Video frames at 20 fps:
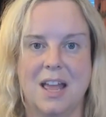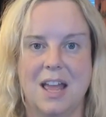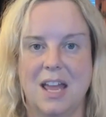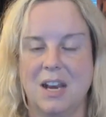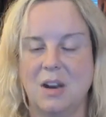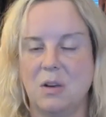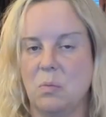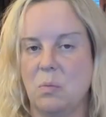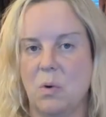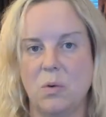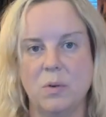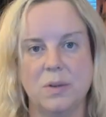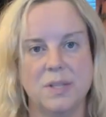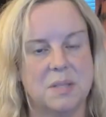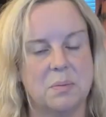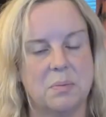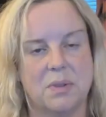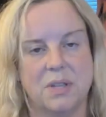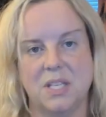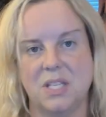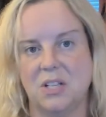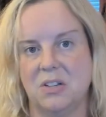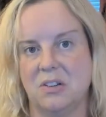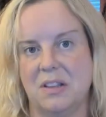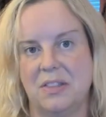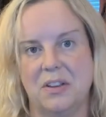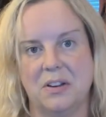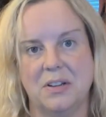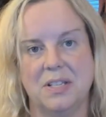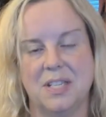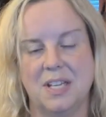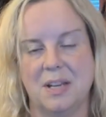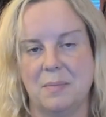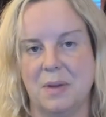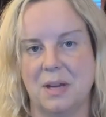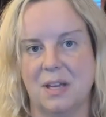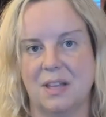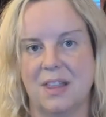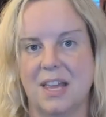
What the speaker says: and it won't splinter in their stomach.